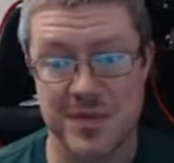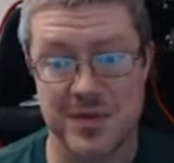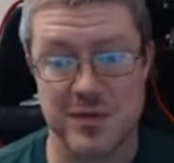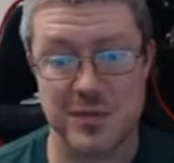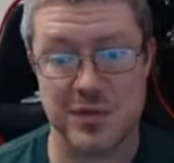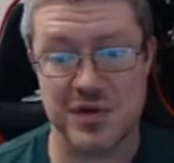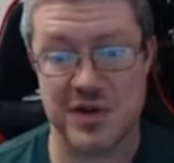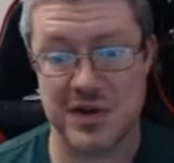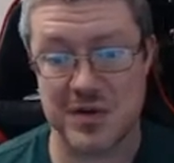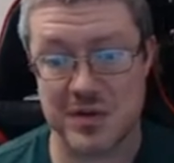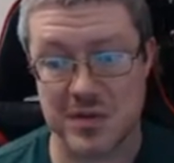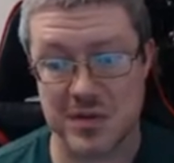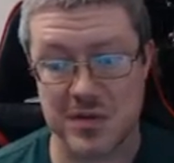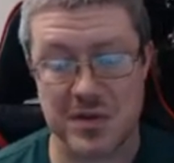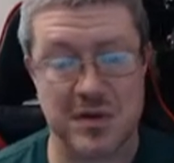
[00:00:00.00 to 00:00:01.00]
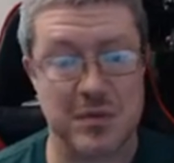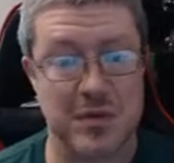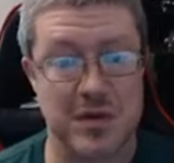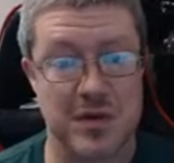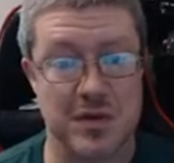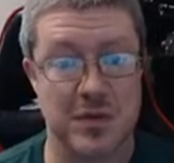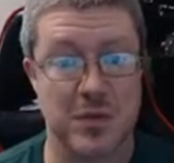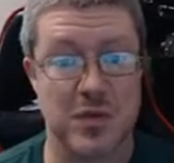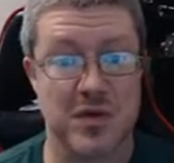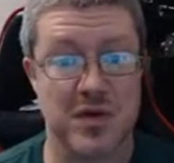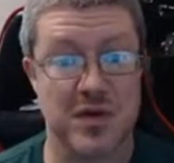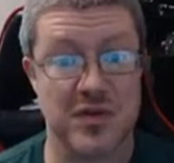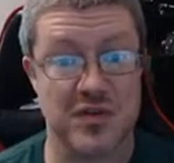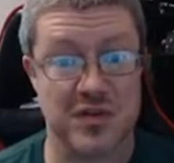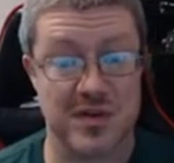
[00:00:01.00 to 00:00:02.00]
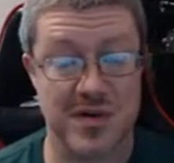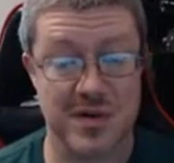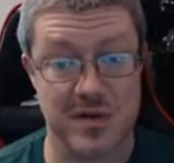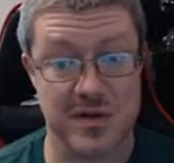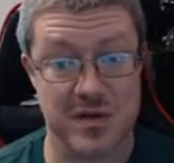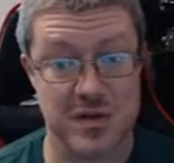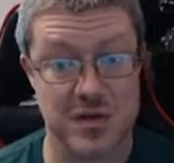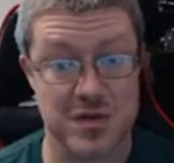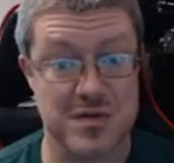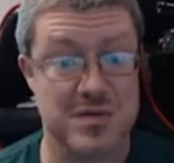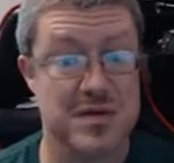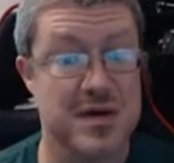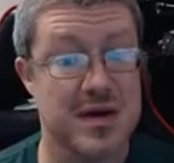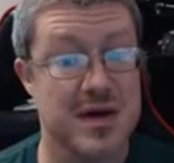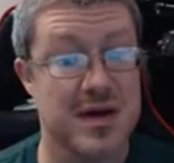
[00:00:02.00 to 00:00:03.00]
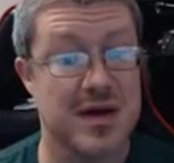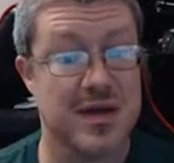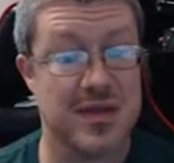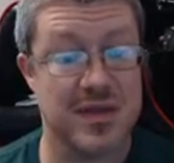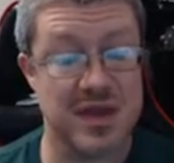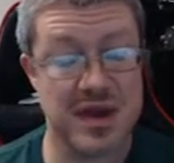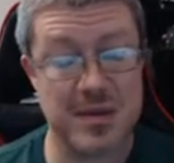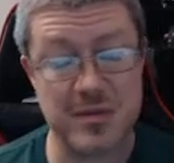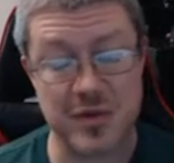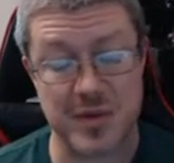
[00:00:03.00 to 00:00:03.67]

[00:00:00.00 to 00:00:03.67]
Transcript: particularly with the Warriors of Darkness, they come to a